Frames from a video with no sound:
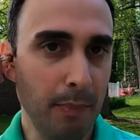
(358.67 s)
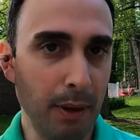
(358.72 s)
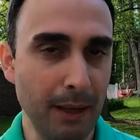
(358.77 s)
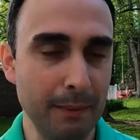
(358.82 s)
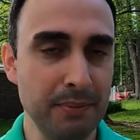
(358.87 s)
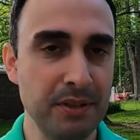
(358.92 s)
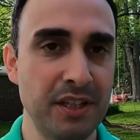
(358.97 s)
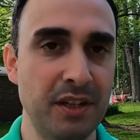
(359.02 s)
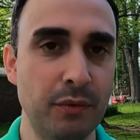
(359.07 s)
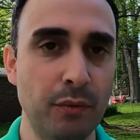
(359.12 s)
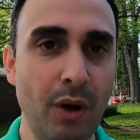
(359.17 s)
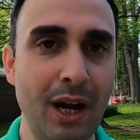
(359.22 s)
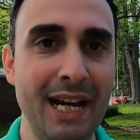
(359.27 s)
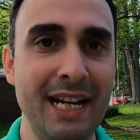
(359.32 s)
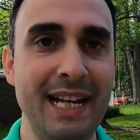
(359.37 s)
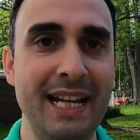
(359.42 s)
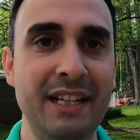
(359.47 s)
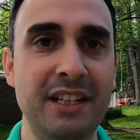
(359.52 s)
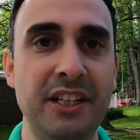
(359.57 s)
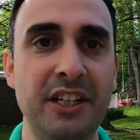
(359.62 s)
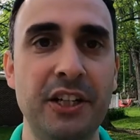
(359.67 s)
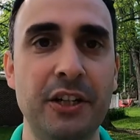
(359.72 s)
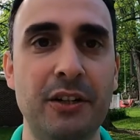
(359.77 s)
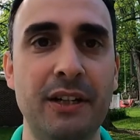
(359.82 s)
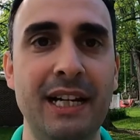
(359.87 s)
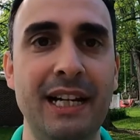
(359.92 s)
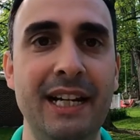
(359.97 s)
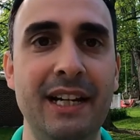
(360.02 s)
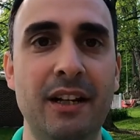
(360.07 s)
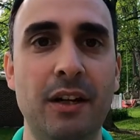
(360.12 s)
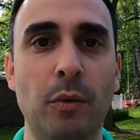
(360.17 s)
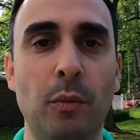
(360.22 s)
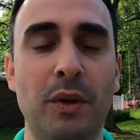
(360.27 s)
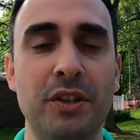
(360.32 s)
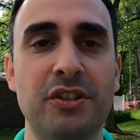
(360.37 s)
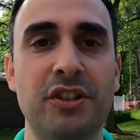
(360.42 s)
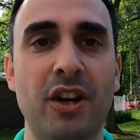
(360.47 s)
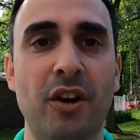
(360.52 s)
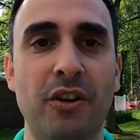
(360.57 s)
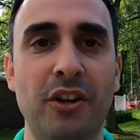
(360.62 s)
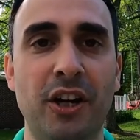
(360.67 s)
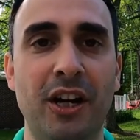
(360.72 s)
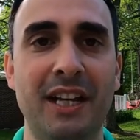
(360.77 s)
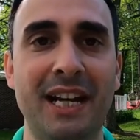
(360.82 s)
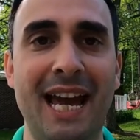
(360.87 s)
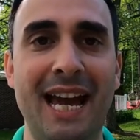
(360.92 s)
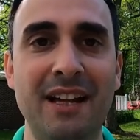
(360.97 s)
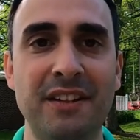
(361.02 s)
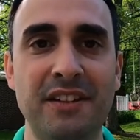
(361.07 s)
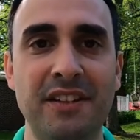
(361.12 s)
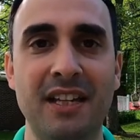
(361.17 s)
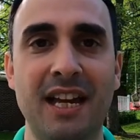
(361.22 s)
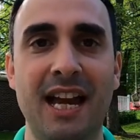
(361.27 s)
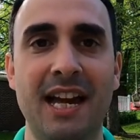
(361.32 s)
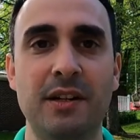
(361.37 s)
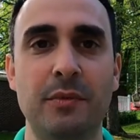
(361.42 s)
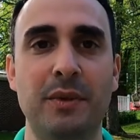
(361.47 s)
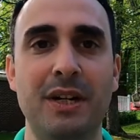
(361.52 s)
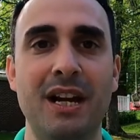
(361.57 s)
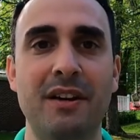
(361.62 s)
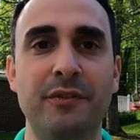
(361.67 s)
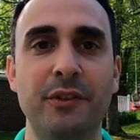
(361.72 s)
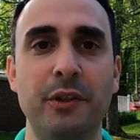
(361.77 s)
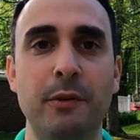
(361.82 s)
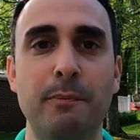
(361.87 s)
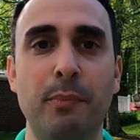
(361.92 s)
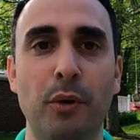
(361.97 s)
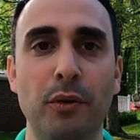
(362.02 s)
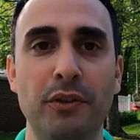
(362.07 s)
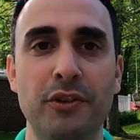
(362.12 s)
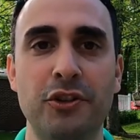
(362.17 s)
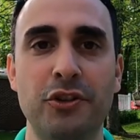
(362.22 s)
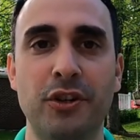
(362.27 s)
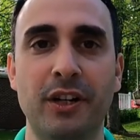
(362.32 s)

pumps it right into your ear, what's going on outside. Whenever you pull the